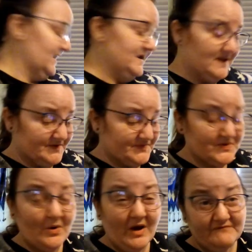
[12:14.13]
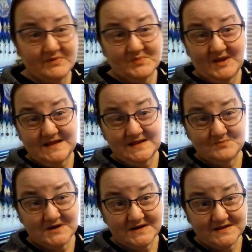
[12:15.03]
yes, so I've been making
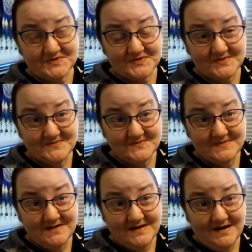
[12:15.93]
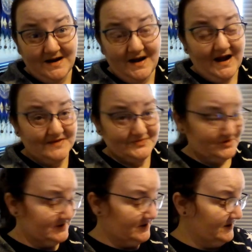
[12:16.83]
bunnies. And they're
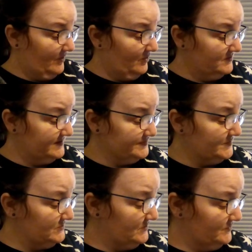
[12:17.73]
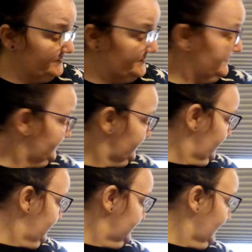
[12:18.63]
going to all get their noses,
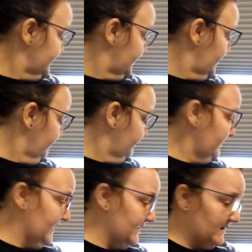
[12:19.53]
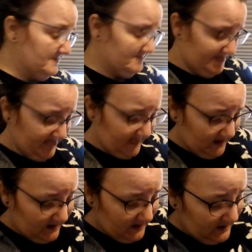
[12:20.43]
and that's what I've been making.
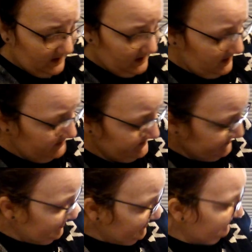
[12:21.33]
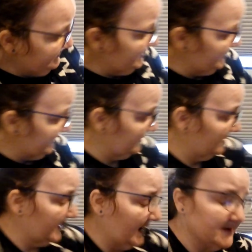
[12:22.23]
That's what I've been doing.
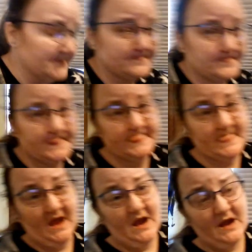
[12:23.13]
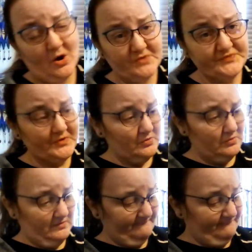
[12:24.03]
Okay. I also,
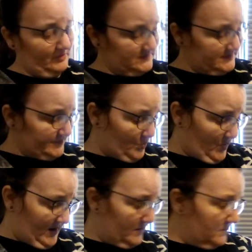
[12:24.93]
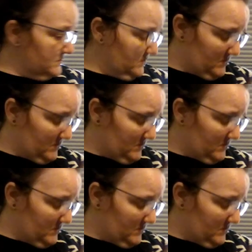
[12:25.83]
for a little while,